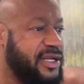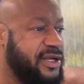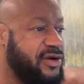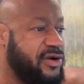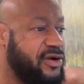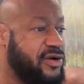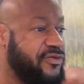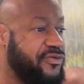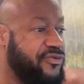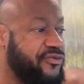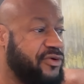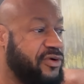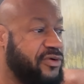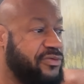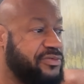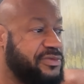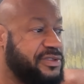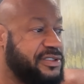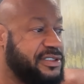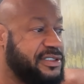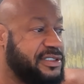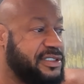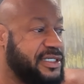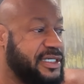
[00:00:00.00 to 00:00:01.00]
and her throat
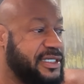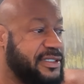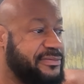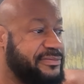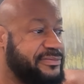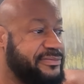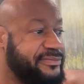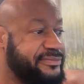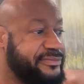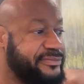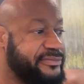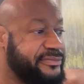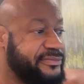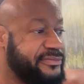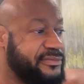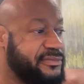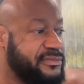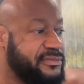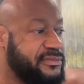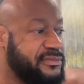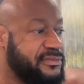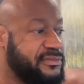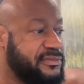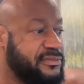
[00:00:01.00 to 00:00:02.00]
was slit.
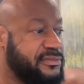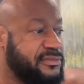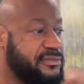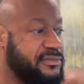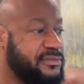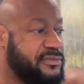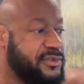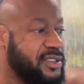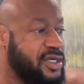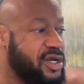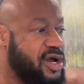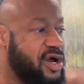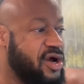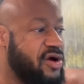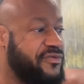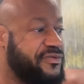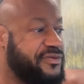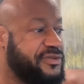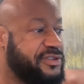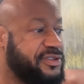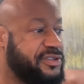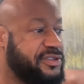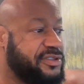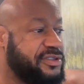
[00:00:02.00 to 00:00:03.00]

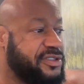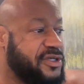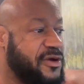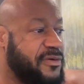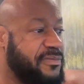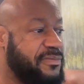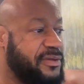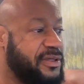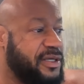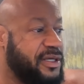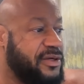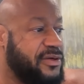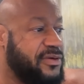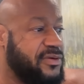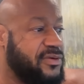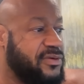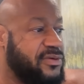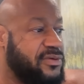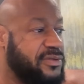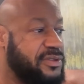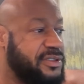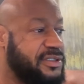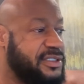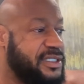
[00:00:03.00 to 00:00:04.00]
Officers saw blood on
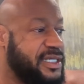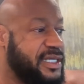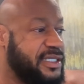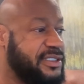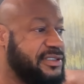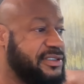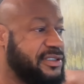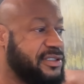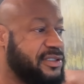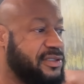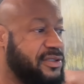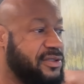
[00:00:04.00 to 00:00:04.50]
Cooley's hands